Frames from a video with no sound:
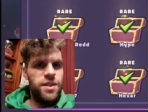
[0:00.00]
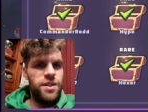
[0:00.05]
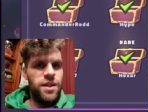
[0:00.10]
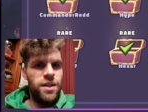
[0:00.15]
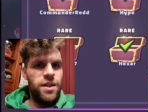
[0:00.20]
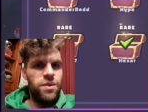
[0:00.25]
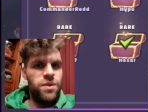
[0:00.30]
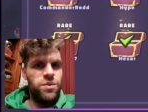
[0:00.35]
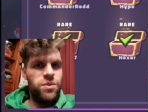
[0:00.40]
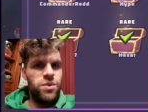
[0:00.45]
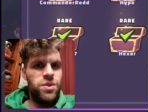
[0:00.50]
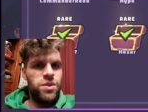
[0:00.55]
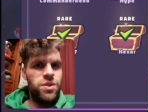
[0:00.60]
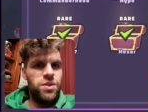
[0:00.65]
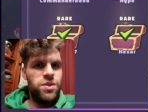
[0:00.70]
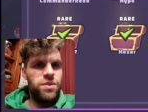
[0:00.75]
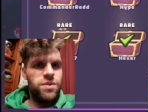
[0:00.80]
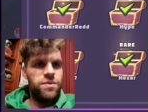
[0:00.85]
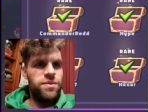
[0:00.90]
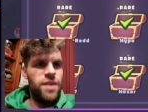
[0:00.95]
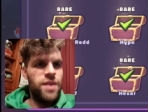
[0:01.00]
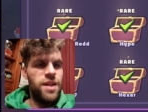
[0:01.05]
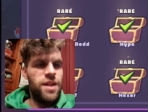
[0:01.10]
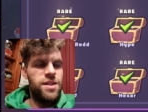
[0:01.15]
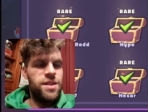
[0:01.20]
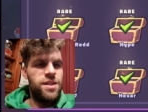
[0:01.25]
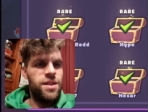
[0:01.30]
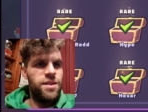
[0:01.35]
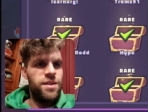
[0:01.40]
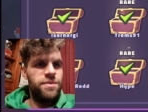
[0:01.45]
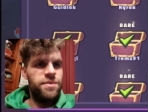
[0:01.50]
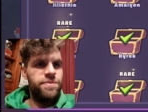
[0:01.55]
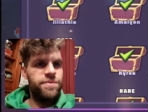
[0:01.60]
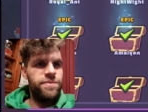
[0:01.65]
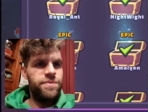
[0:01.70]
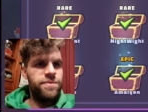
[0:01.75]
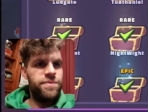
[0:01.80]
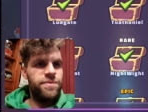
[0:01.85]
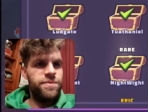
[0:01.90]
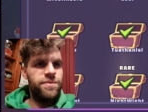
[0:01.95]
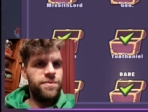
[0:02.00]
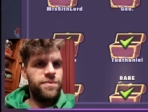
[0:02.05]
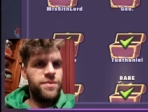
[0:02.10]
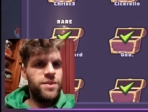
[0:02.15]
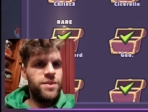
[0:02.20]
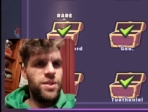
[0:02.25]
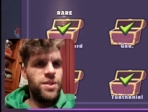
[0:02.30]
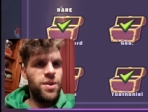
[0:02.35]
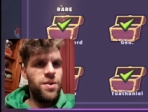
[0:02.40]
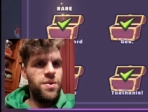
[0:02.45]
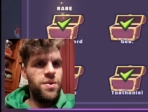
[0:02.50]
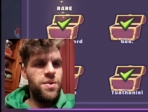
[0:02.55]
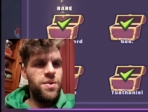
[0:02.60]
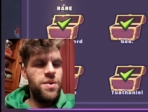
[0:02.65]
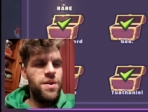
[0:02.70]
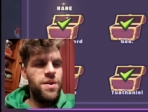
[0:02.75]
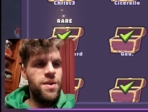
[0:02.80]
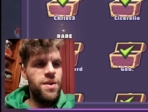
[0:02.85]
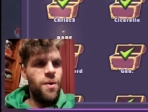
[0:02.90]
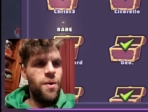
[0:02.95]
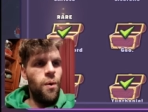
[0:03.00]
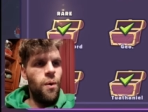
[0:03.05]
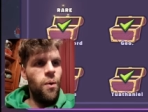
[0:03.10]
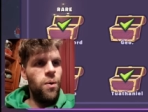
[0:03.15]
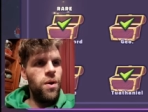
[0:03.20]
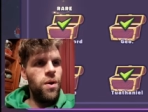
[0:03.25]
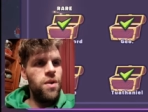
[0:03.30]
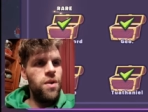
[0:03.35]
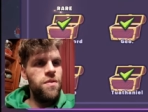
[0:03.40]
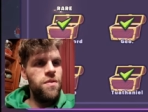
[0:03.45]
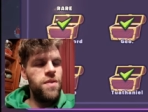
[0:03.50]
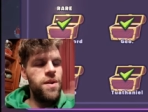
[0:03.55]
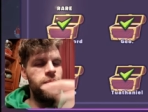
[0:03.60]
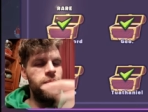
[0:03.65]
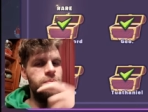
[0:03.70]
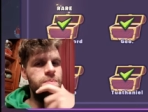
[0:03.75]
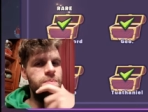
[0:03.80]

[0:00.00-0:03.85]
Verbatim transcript: Ouch. And that's it. So, all over,